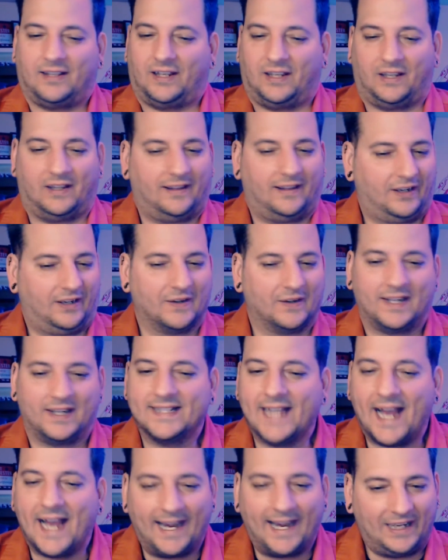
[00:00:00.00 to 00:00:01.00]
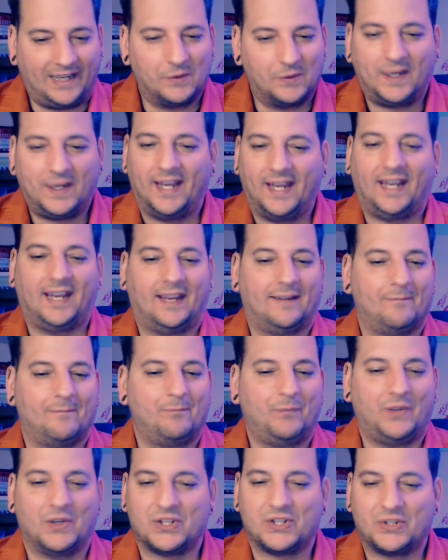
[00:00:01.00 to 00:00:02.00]
your anxiety will kick in,
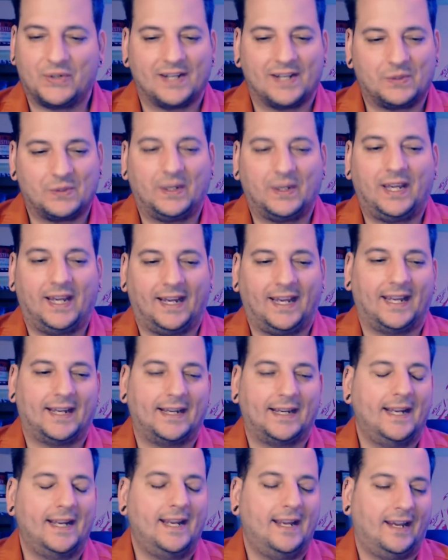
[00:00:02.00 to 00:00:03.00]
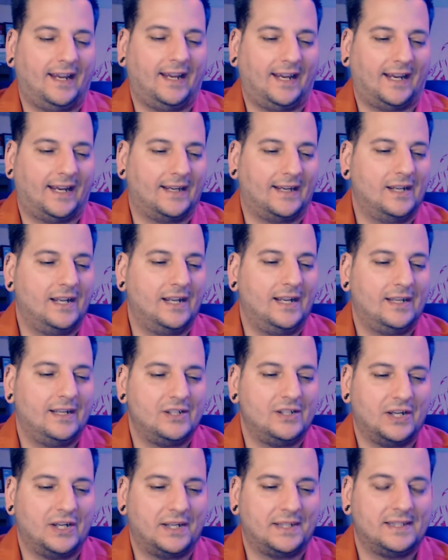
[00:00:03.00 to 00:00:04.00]
your stress will kick in, and
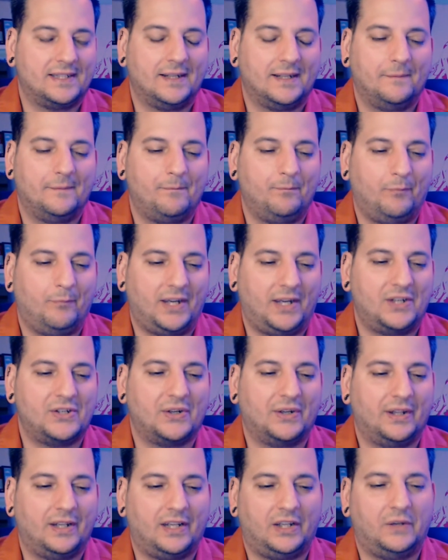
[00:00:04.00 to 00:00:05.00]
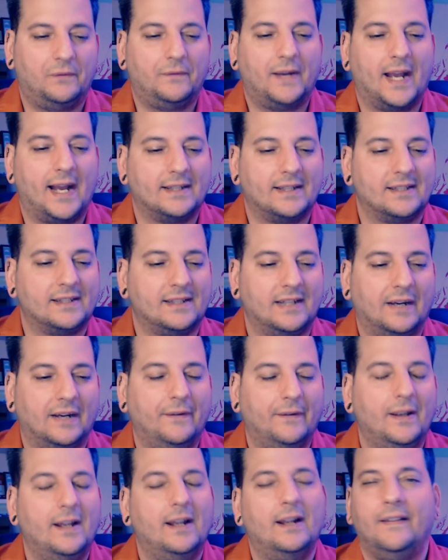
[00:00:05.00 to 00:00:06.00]
just make sure that you've got stuff
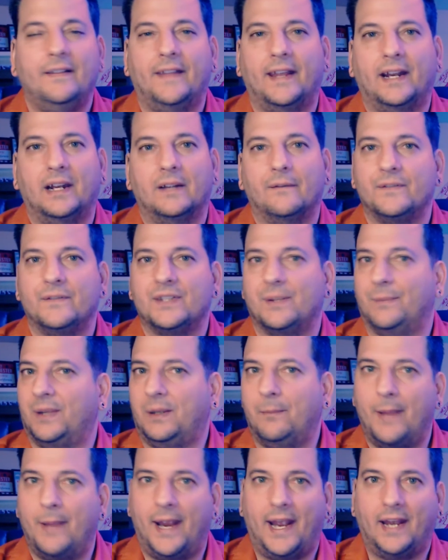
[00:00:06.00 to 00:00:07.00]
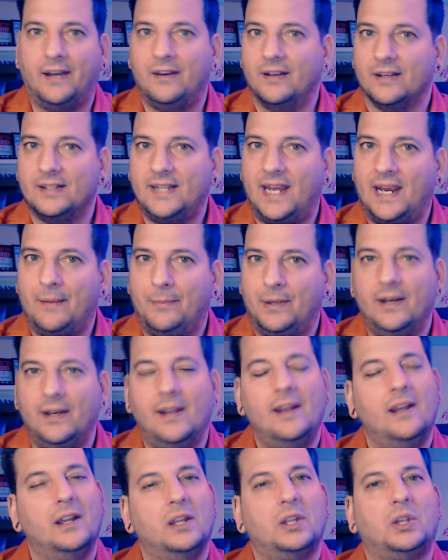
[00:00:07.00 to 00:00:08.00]
that if something bad does happen,
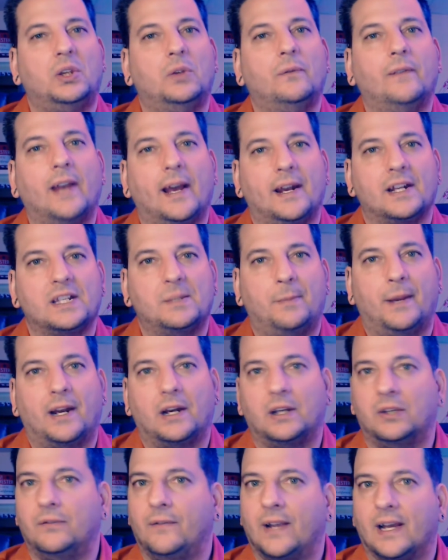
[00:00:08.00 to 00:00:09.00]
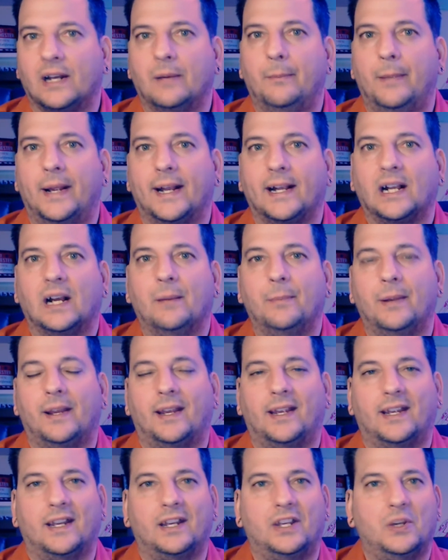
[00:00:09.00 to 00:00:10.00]
you've got a spare, you've got a backup,
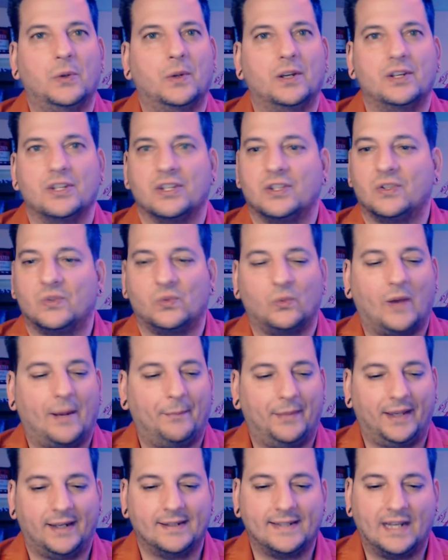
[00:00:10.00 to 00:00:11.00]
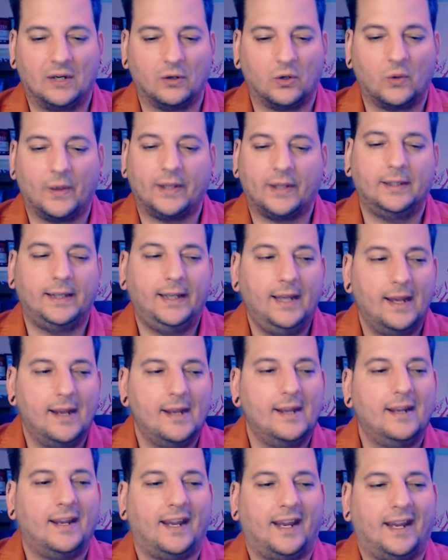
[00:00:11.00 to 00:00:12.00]
and you can just swap things out quickly
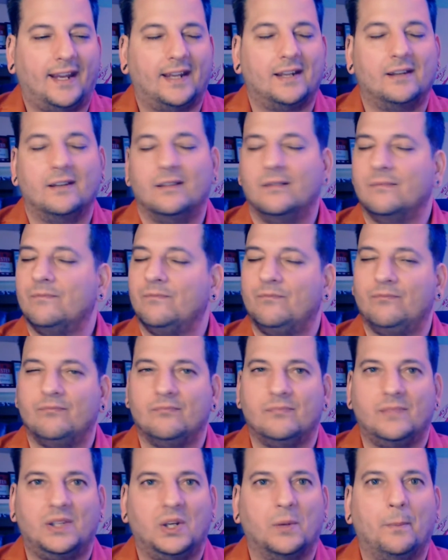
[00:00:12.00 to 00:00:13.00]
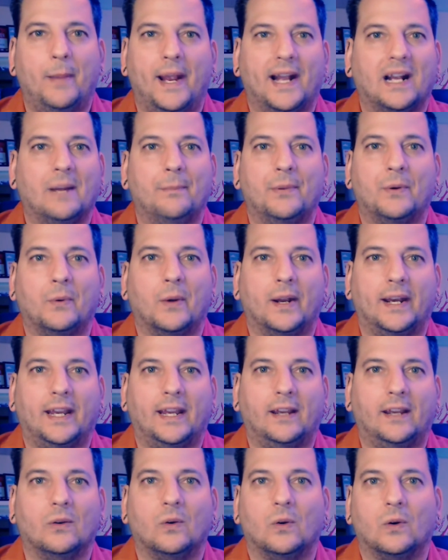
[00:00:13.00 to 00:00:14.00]
and you're back up and
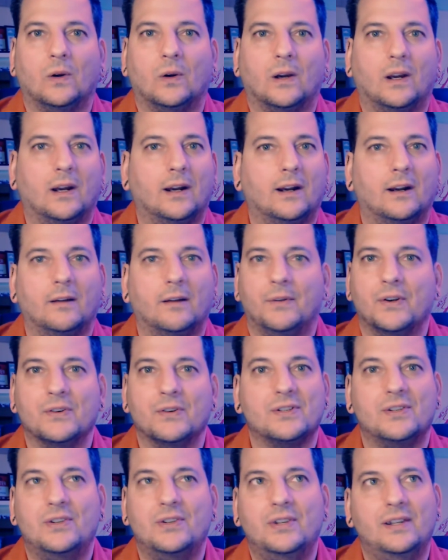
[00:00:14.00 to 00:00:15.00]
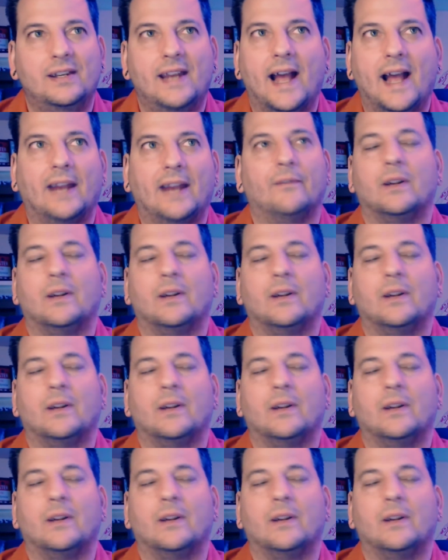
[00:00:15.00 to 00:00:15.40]
running, or there's not even a